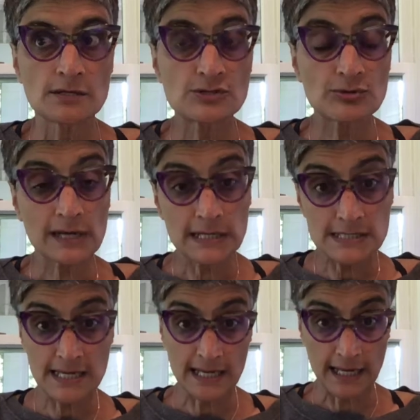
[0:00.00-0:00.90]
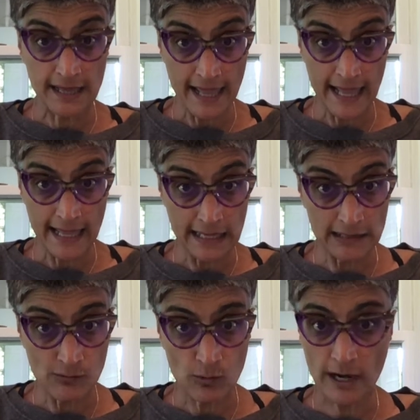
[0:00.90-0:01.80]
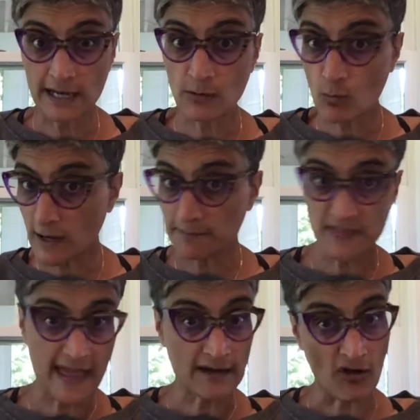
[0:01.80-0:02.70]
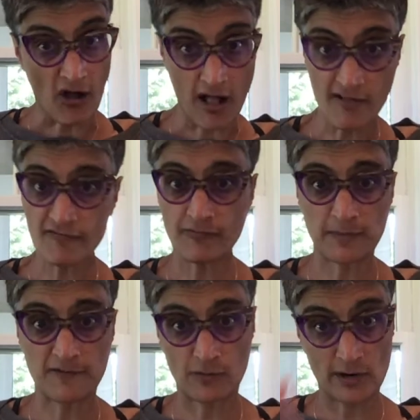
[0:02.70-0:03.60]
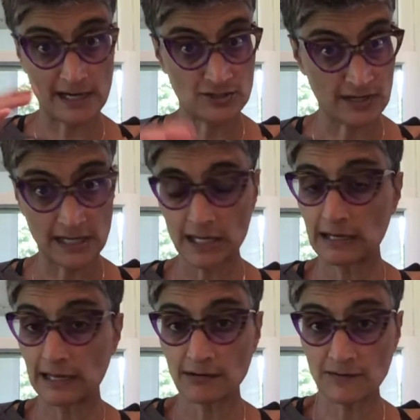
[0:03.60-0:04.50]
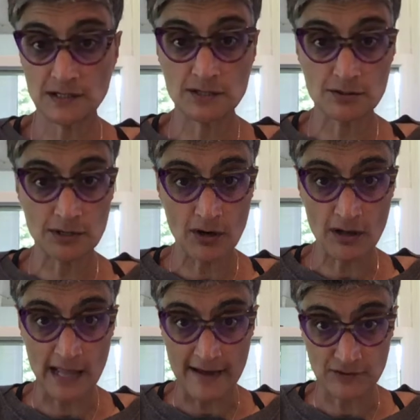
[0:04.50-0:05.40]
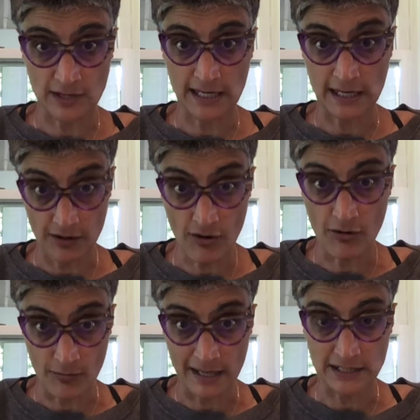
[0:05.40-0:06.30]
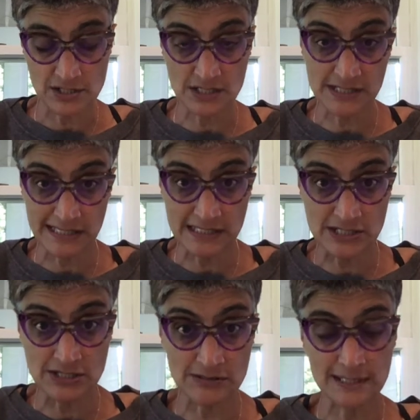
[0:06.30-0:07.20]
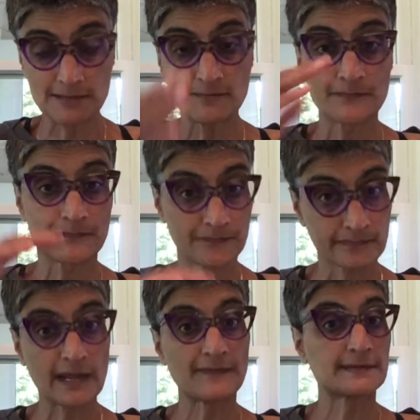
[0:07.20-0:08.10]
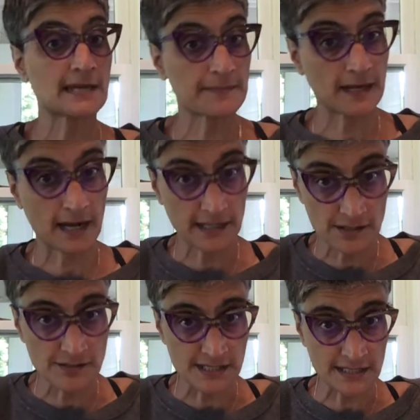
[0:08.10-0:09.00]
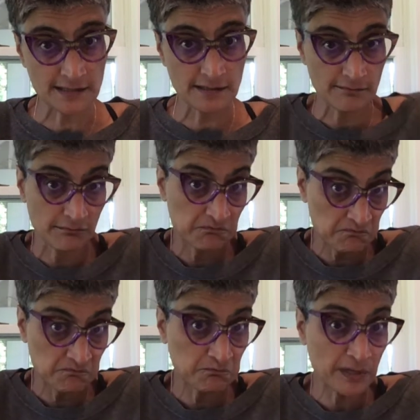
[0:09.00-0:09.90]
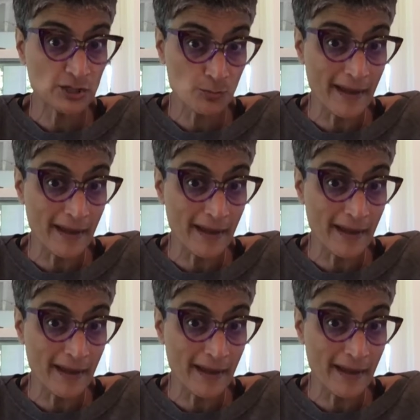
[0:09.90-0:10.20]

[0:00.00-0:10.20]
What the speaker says: drinks in a can where I can wipe that off before I drink it. I don't have to do it all after I get home. I just need to do it at the time that I use it. But you